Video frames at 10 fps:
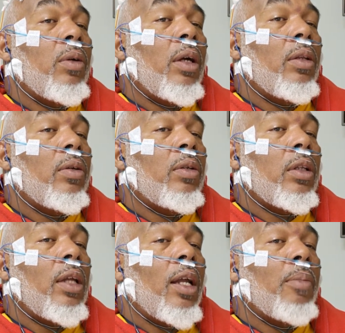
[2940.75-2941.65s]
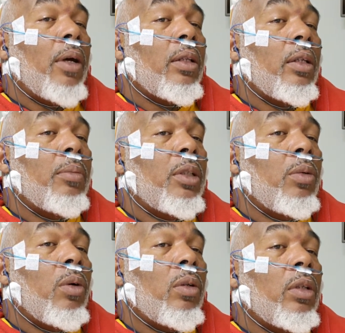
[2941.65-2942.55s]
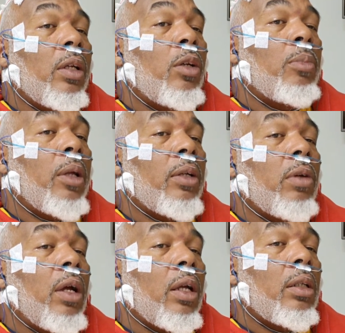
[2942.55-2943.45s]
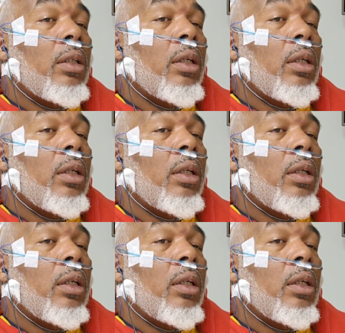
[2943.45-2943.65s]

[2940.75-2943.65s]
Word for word: I learned a lot about the MC world. Thank you, Black Dragon.